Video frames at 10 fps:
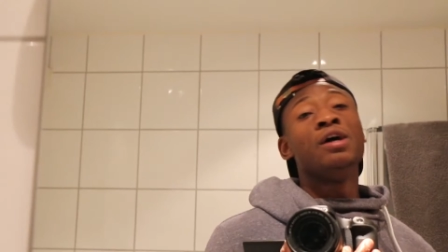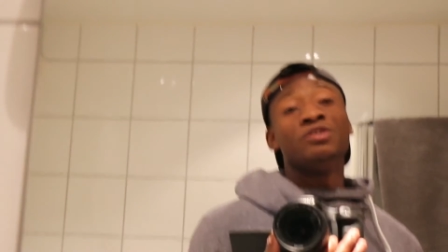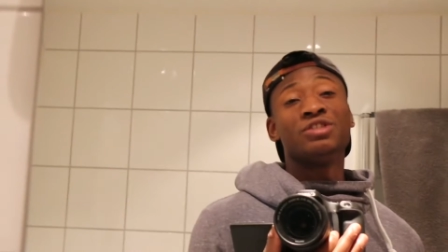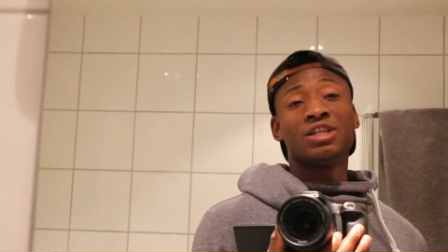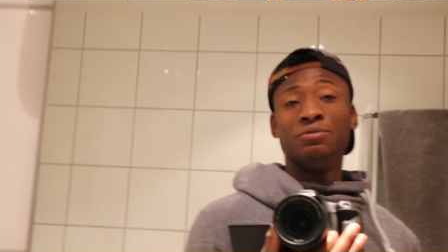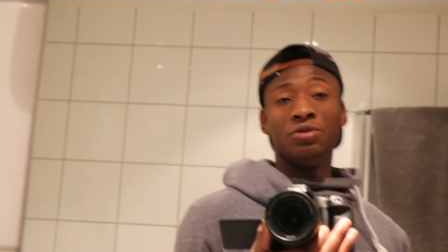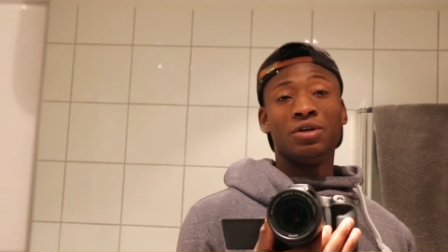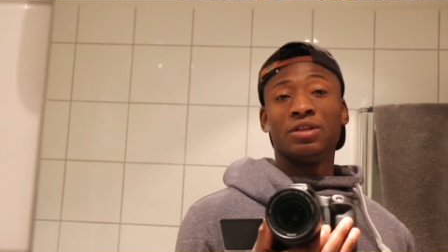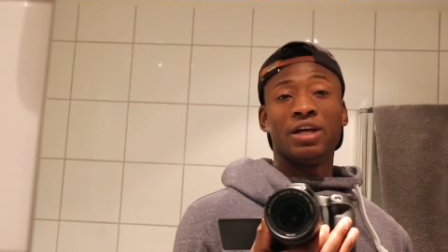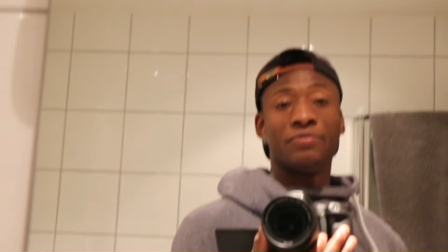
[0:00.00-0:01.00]
Just keep
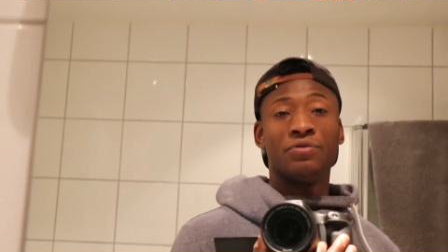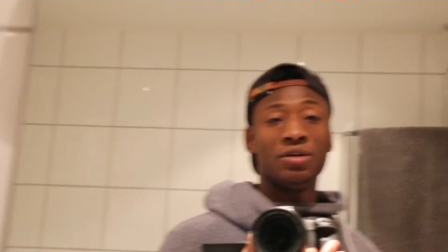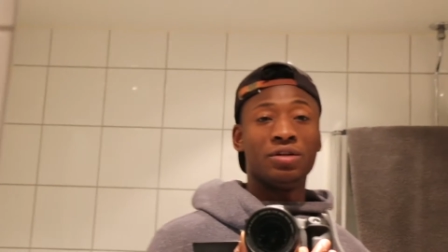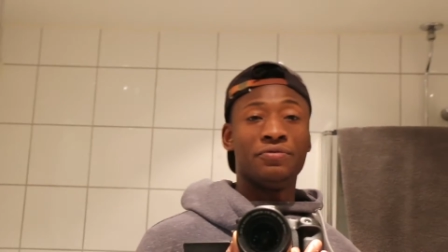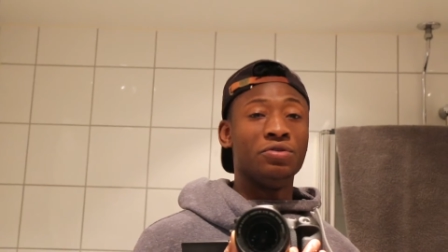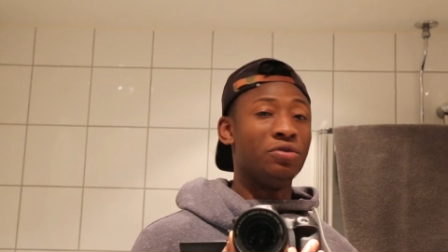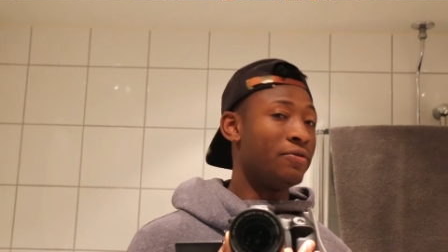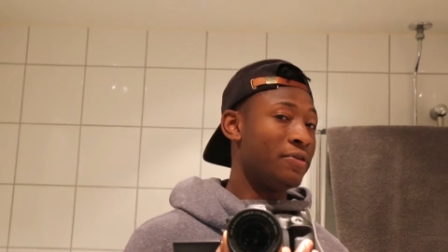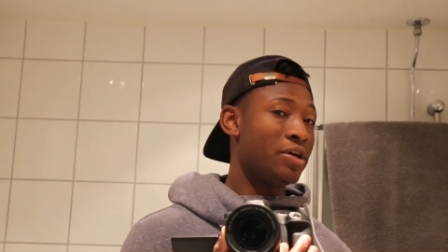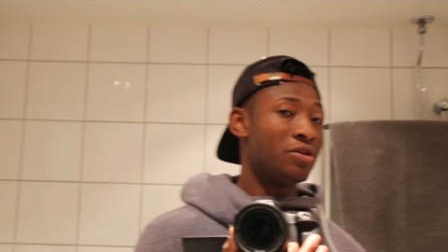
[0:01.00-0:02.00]
doing it, like, for real. If you're
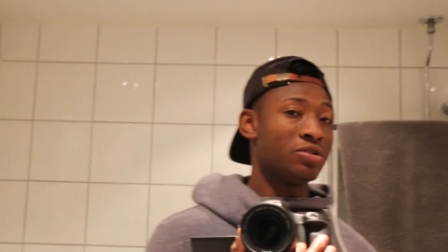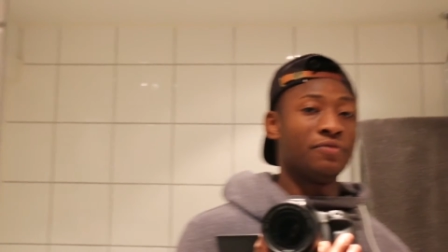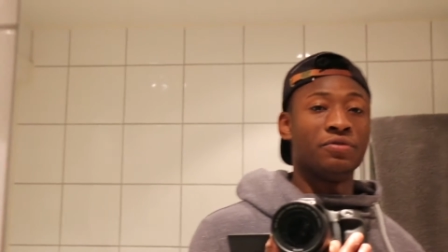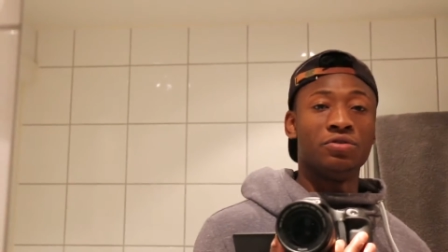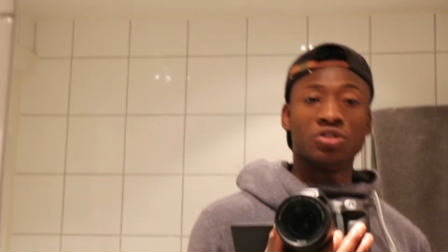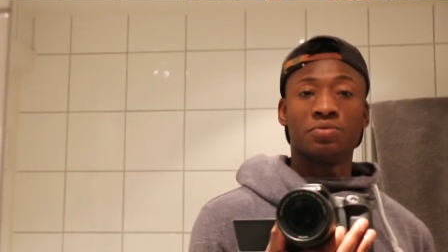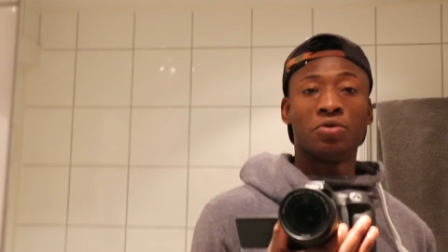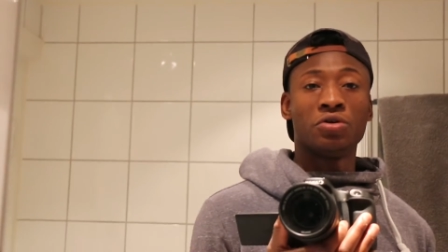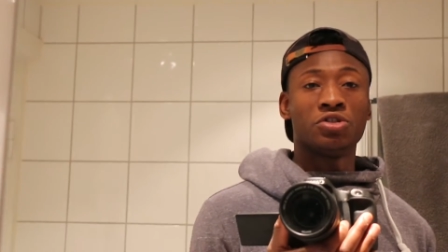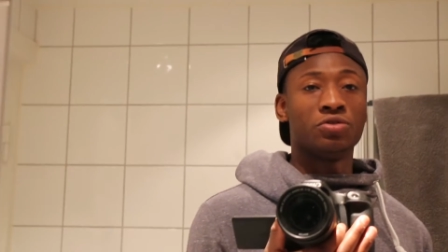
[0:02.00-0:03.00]
doing videos, if you're doing
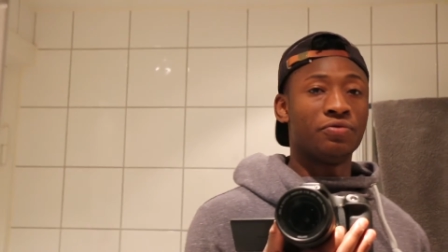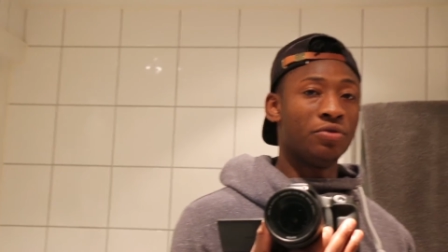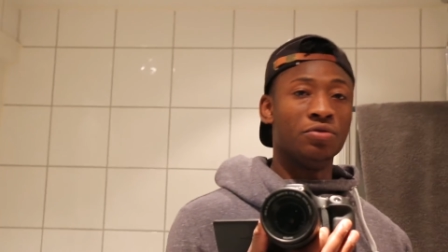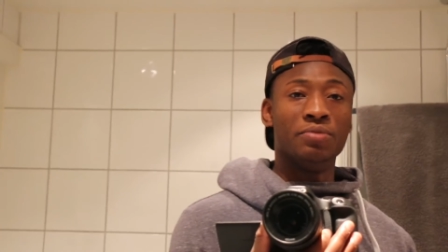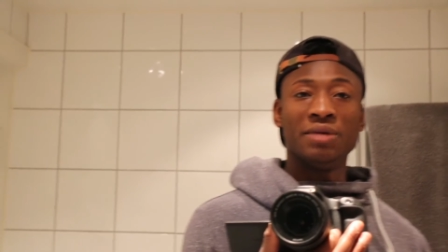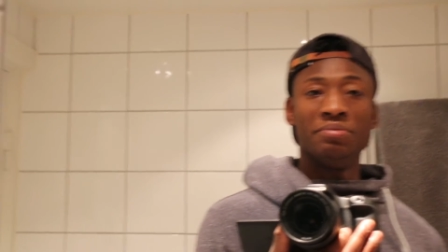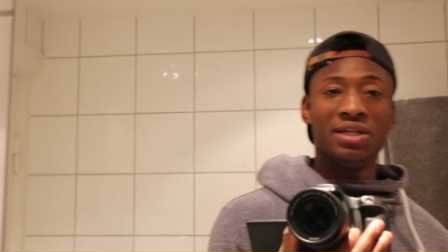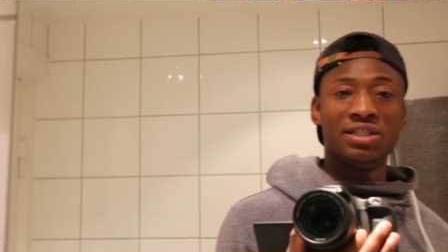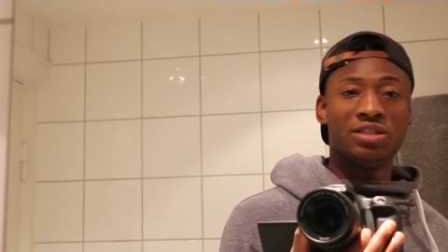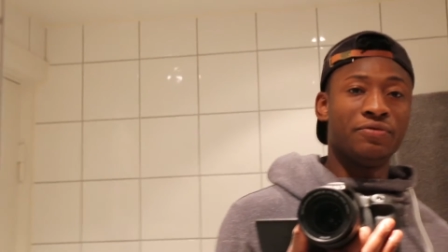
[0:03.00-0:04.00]
sports, if you make
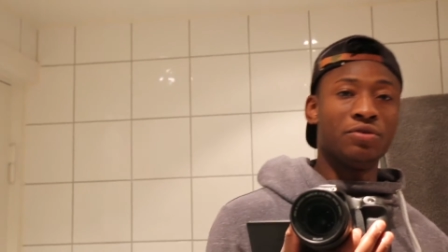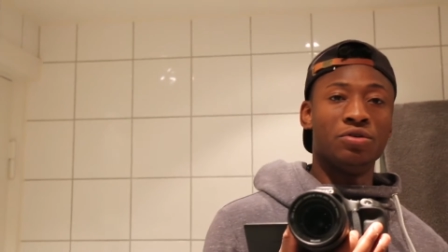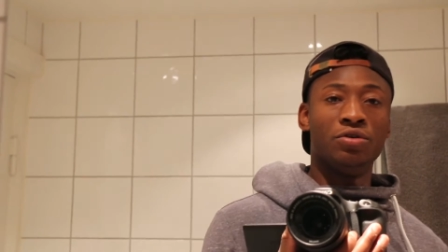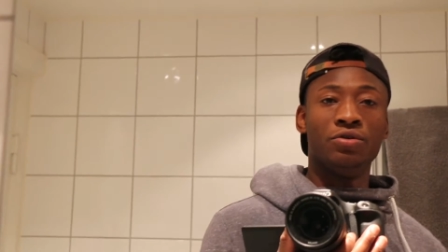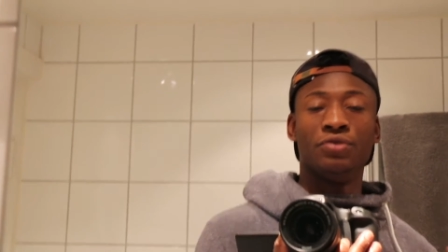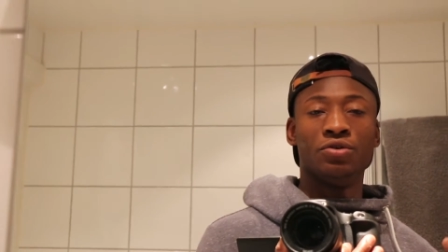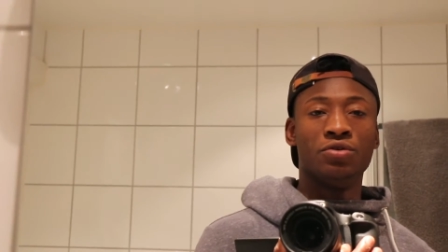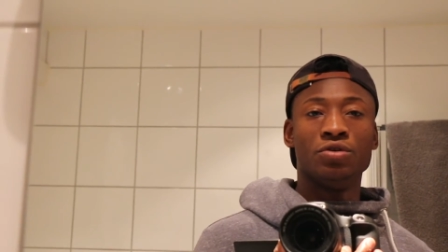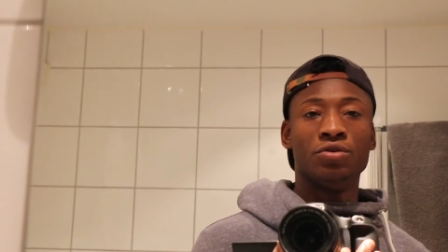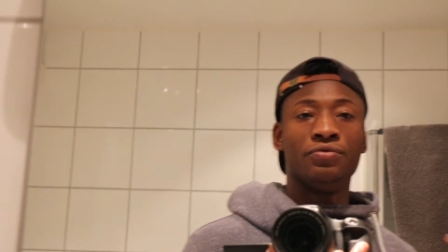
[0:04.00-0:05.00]
beats, if
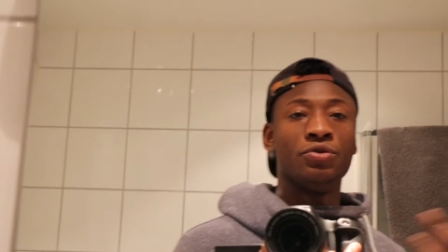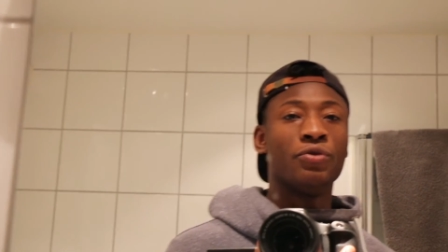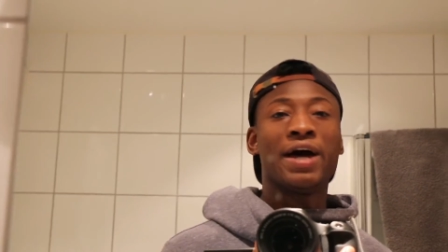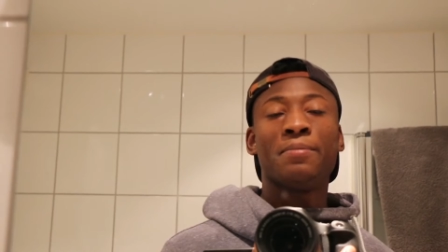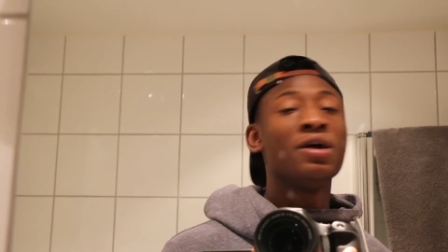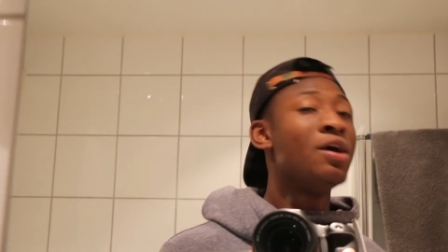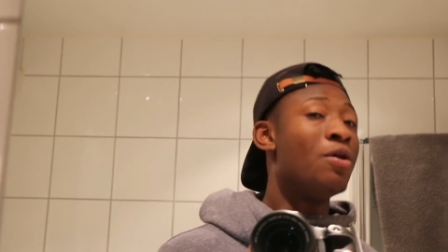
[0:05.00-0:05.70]
you rap,